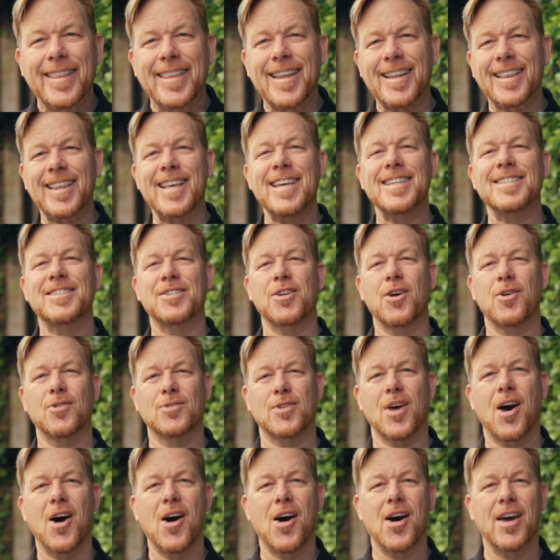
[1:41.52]
the list goes
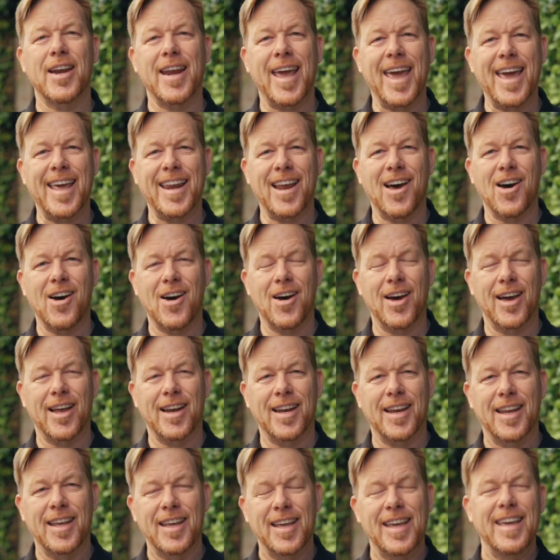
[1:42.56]
on and
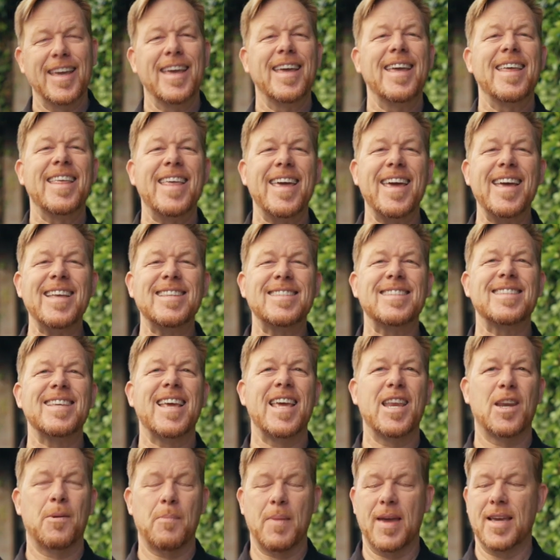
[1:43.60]
on. It's
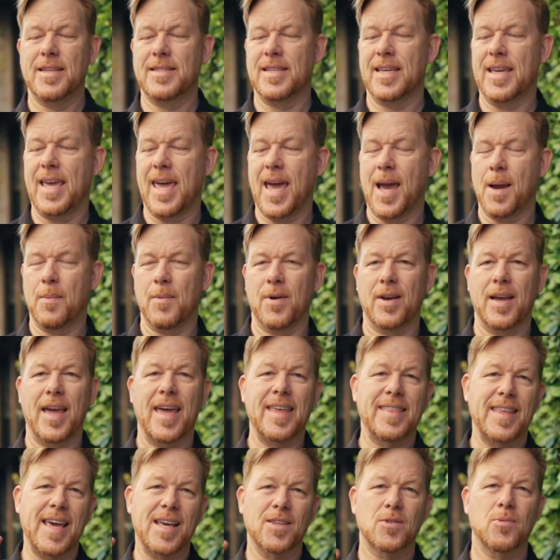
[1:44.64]
an amazing camera
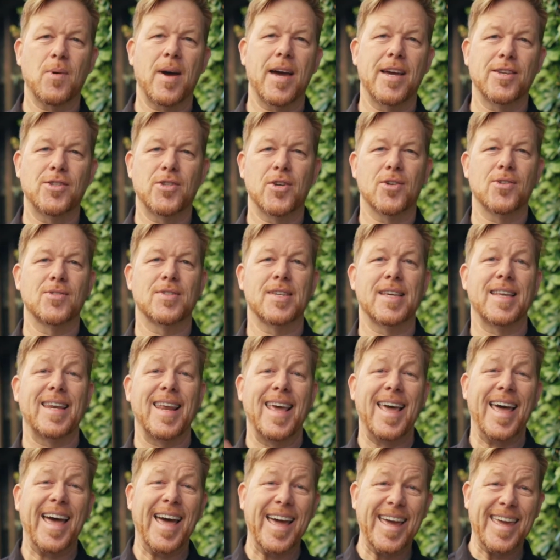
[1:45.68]
and that's why I chose it
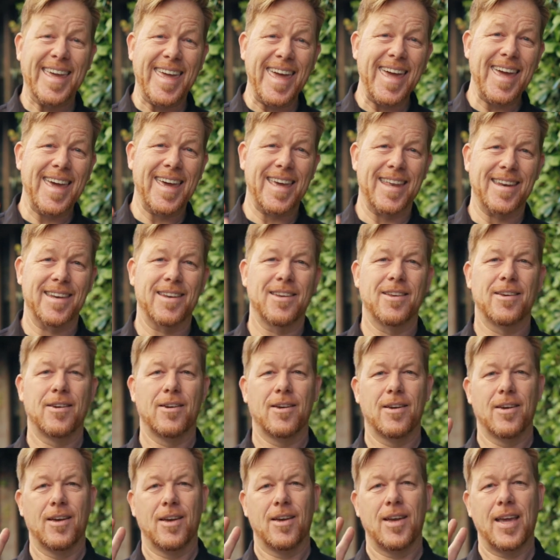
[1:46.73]
again
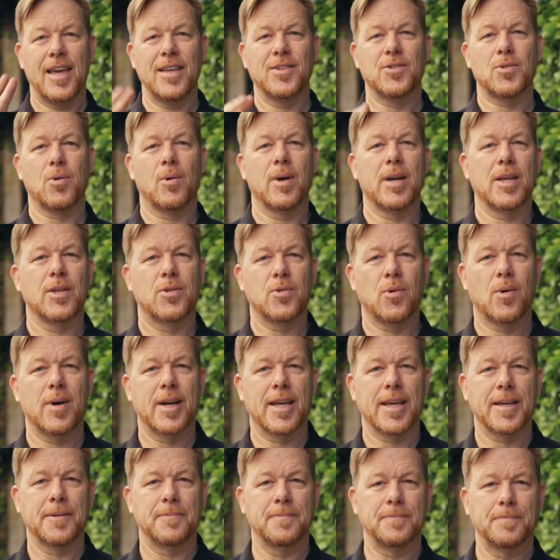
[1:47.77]
in
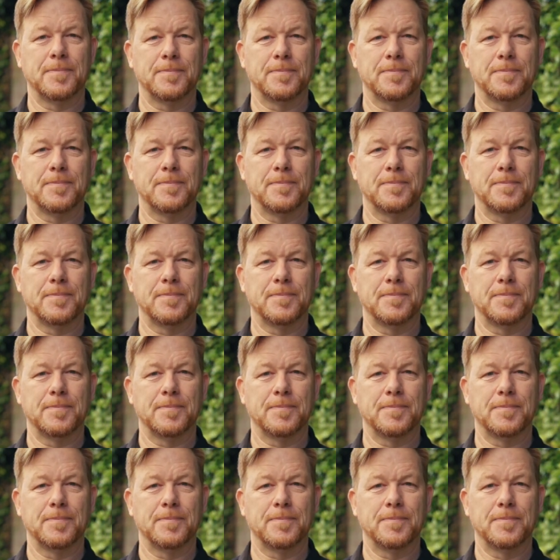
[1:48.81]
2020.